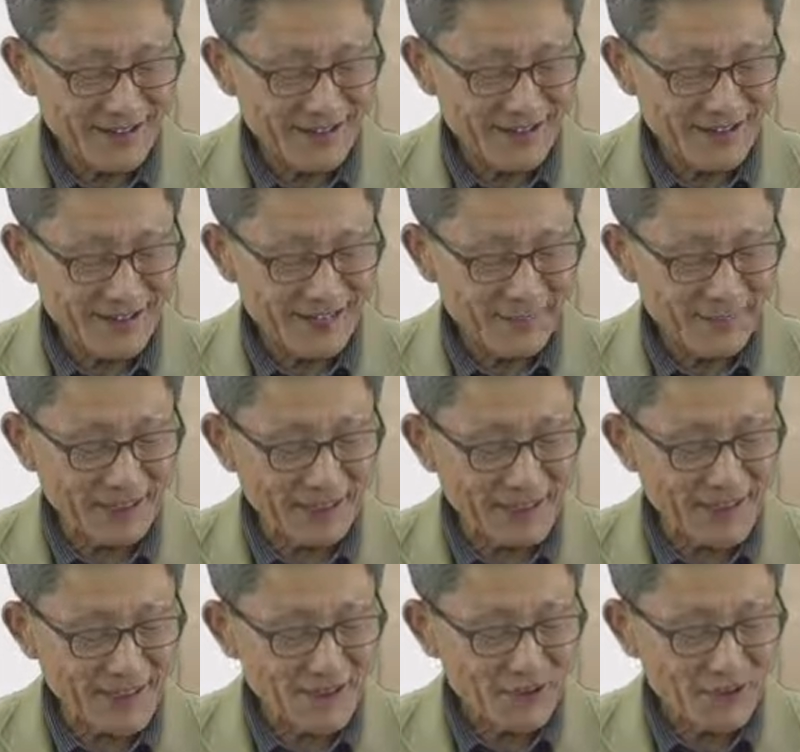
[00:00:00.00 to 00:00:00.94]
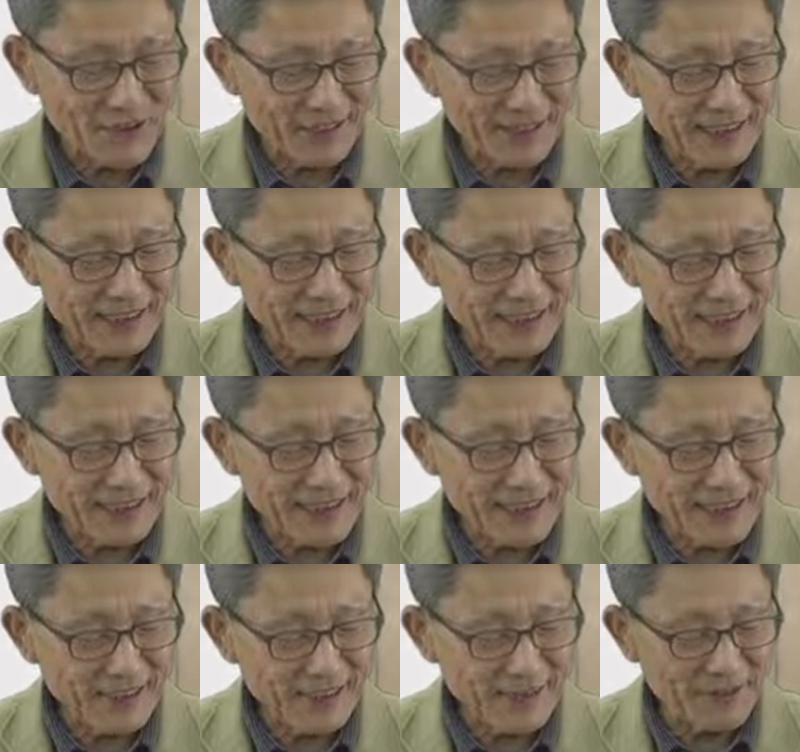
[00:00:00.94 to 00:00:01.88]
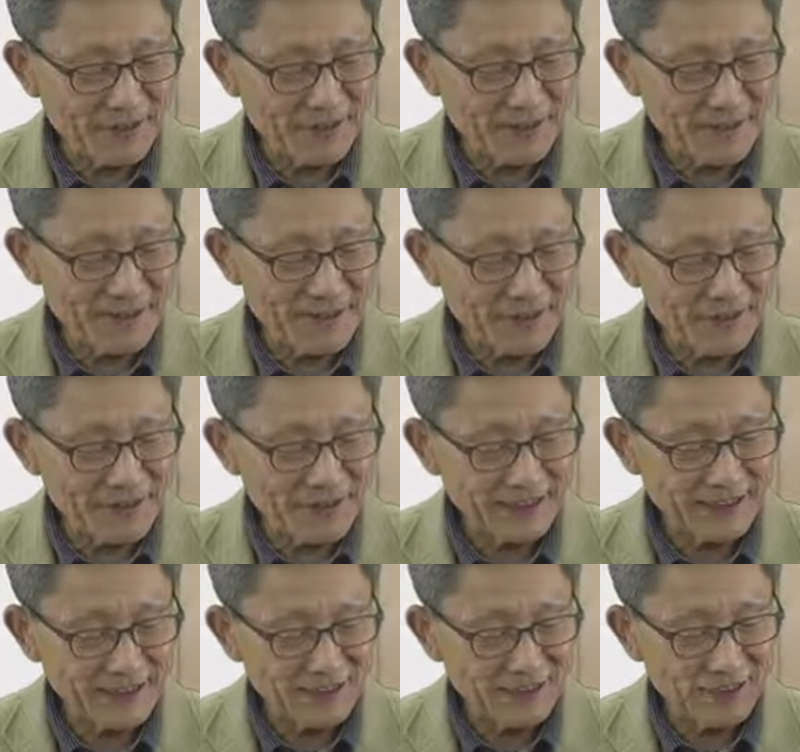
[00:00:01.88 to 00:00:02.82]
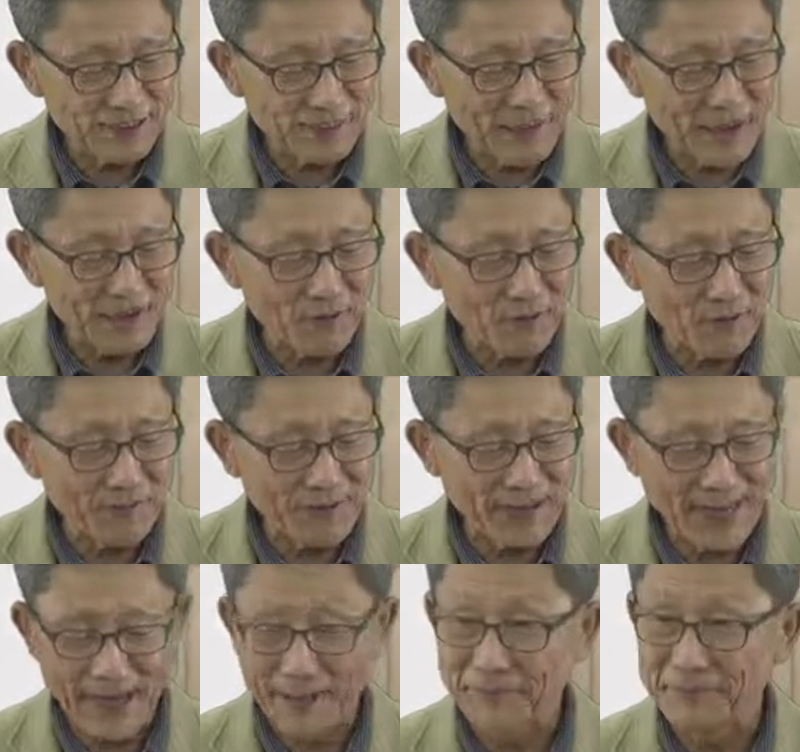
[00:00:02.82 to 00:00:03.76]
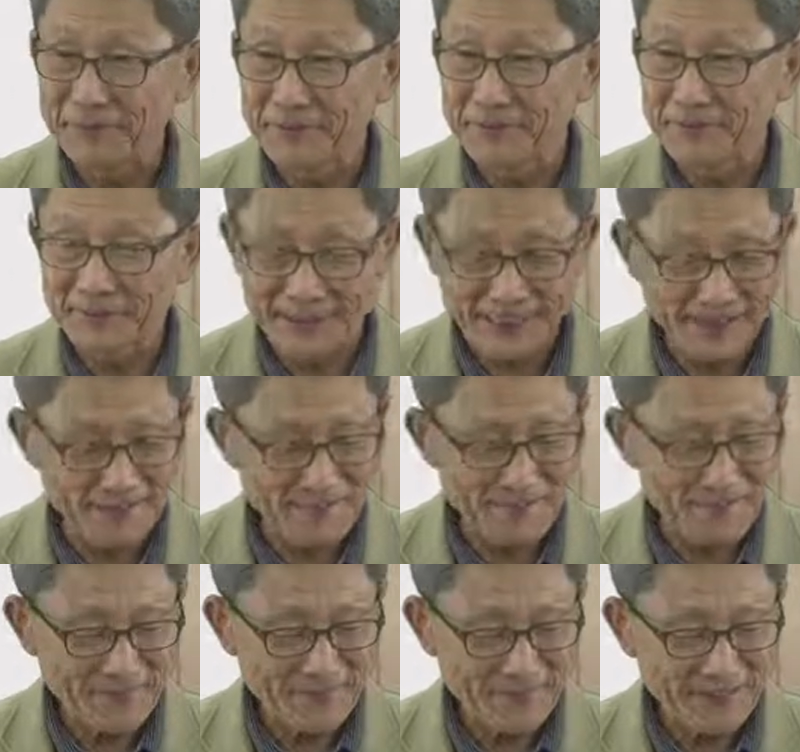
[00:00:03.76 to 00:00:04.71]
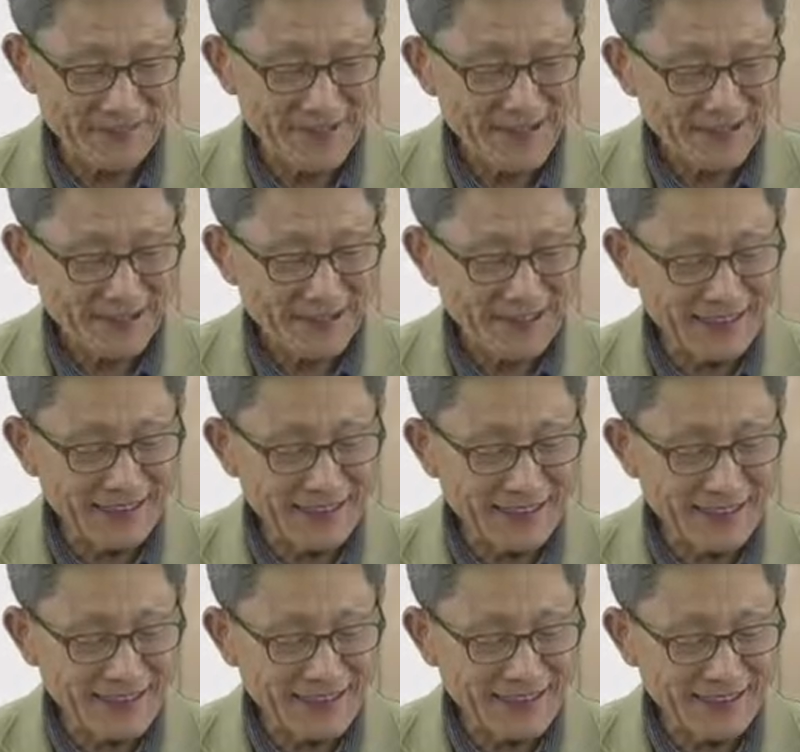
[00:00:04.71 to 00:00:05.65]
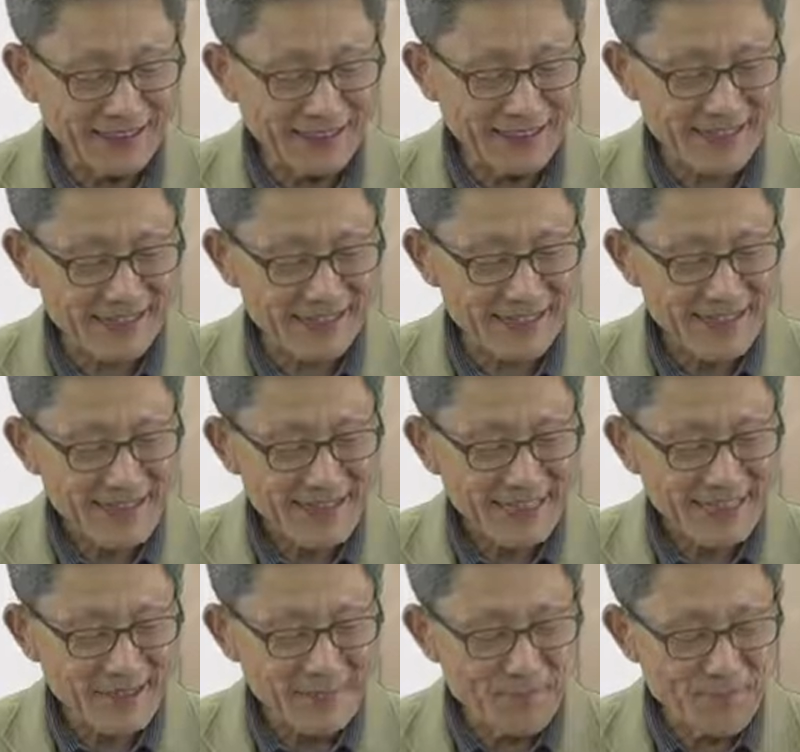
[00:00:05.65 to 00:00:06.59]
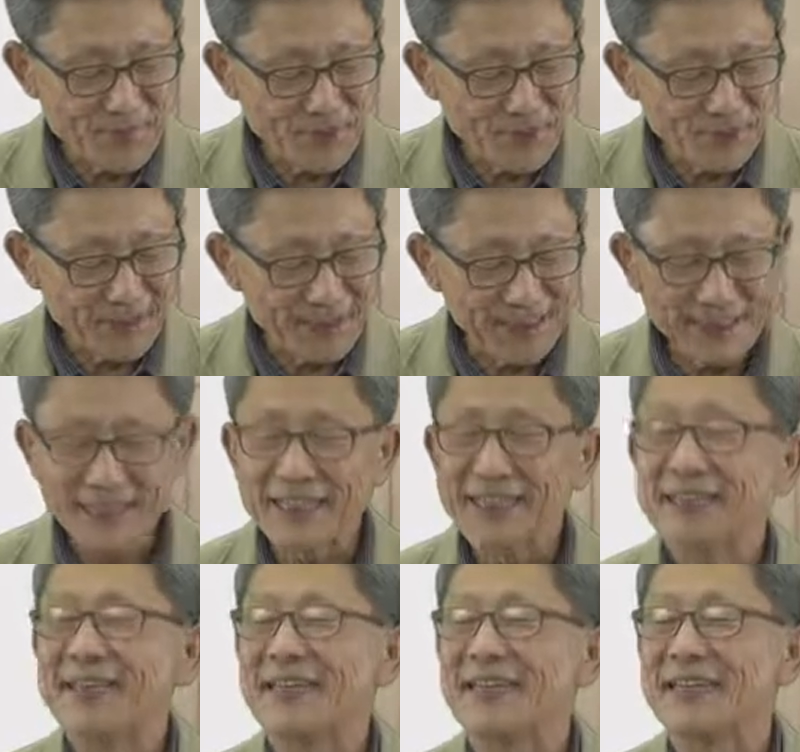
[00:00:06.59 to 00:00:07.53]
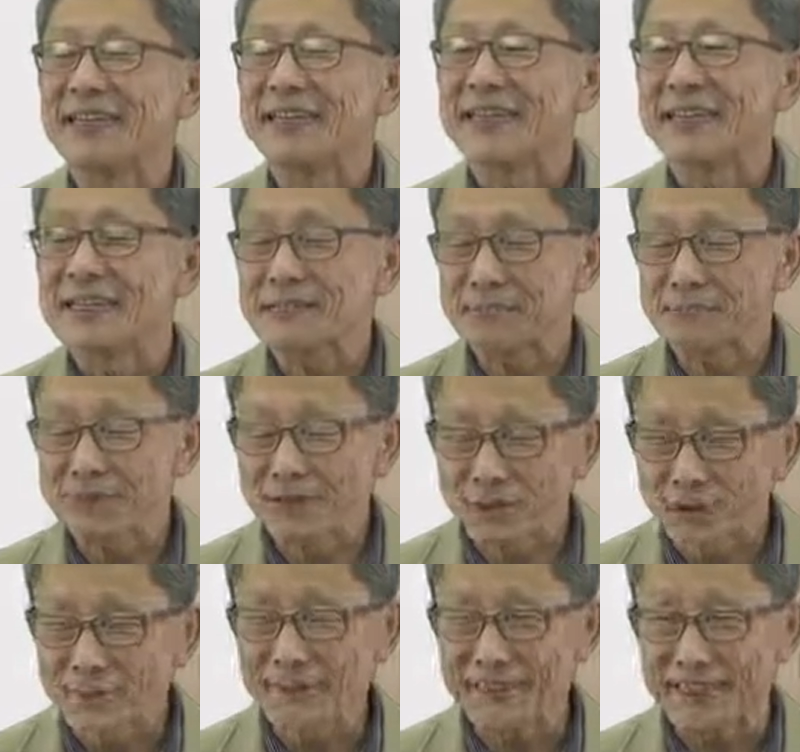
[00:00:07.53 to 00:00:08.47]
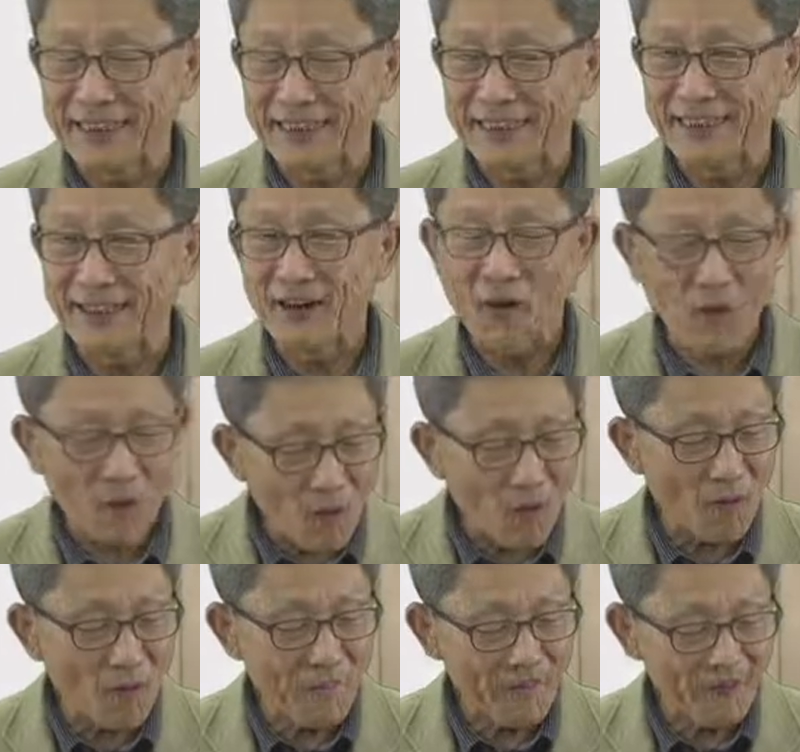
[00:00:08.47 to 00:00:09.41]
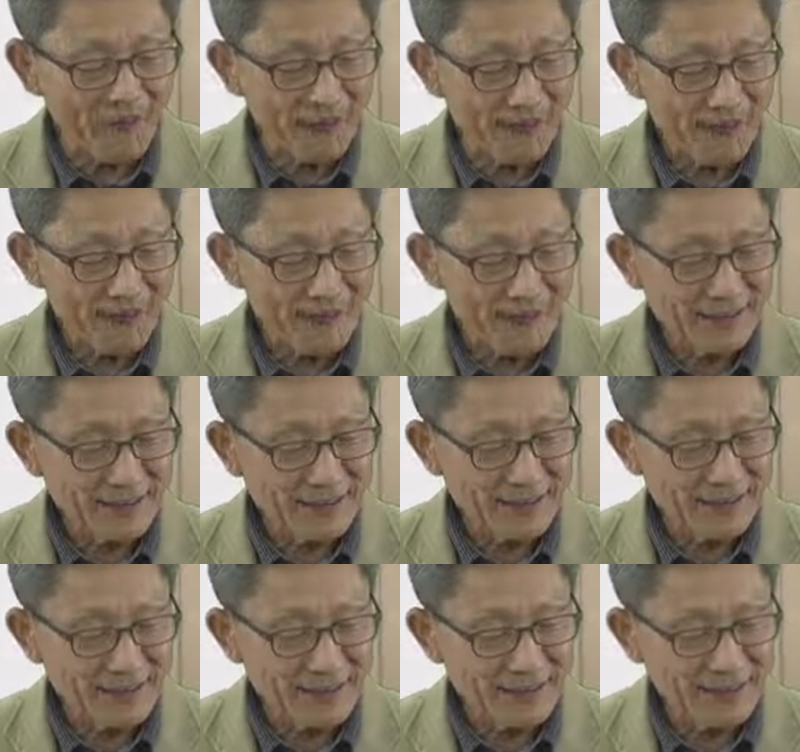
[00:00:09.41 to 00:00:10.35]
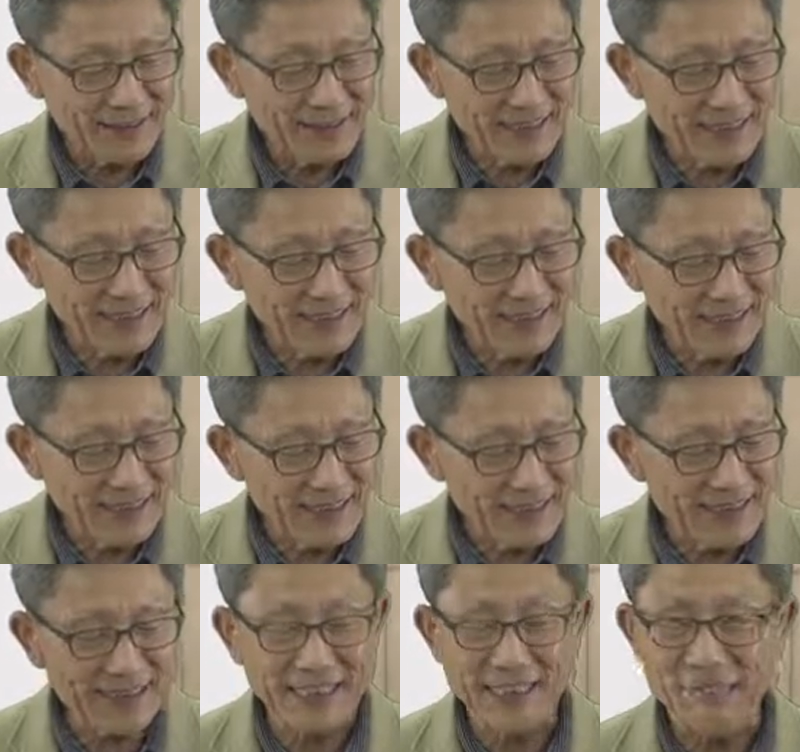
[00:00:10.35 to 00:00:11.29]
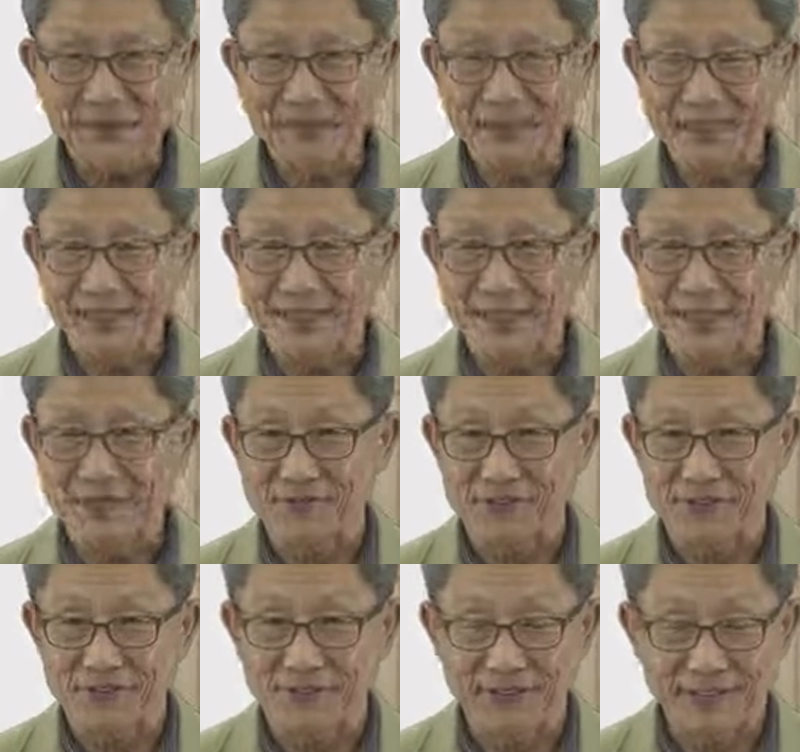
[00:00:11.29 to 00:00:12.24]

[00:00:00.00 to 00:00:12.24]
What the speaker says: namely Schottky equilibrium constant to the power of half. Okay? Then in this case, impurity is predominating over the intrinsic defect concentration.